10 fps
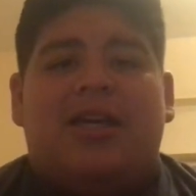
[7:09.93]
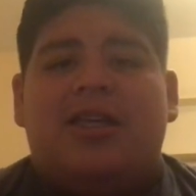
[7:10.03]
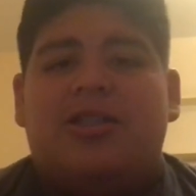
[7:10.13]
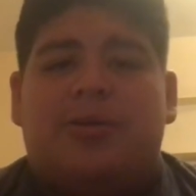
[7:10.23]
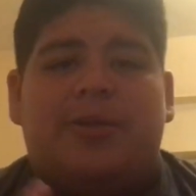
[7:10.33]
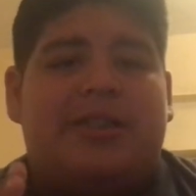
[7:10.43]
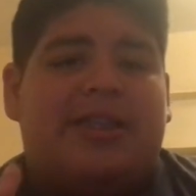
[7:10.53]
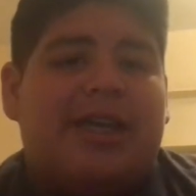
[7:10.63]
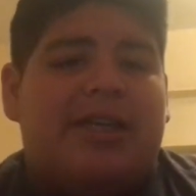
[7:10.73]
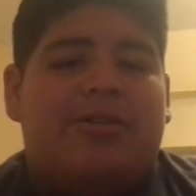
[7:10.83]
He's always
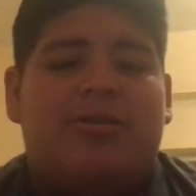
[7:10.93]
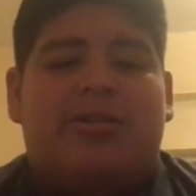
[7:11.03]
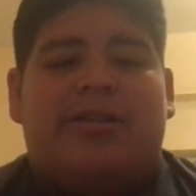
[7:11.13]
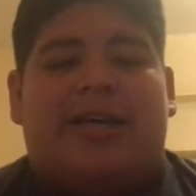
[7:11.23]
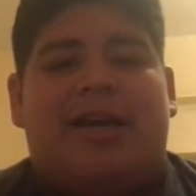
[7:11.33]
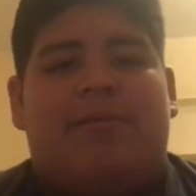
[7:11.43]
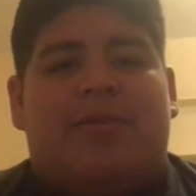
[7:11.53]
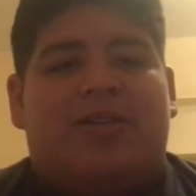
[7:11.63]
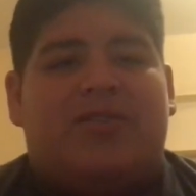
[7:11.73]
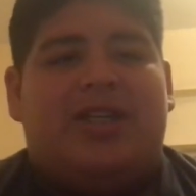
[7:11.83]
getting to the line
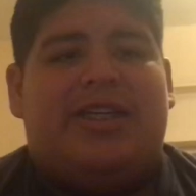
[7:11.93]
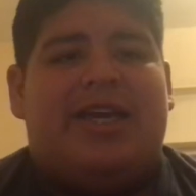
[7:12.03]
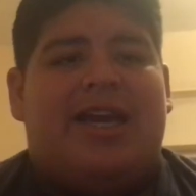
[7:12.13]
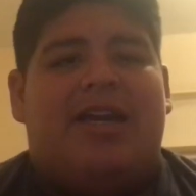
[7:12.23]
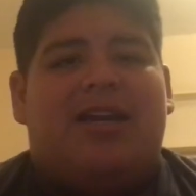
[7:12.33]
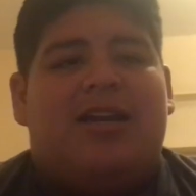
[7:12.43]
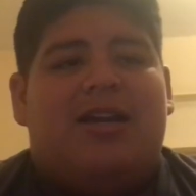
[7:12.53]
whenever he can,